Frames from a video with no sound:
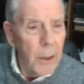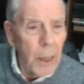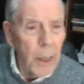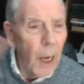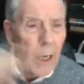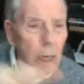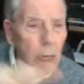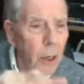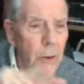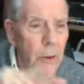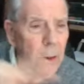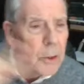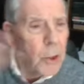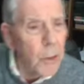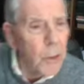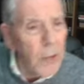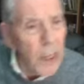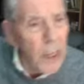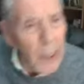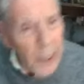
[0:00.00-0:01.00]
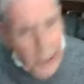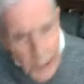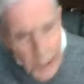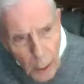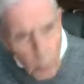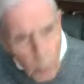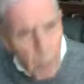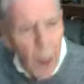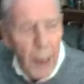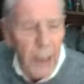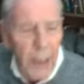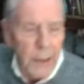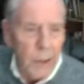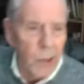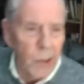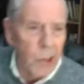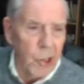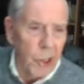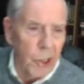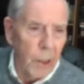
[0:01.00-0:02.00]
not to the
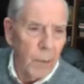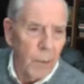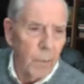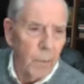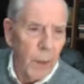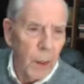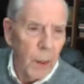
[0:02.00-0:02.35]
Edomites.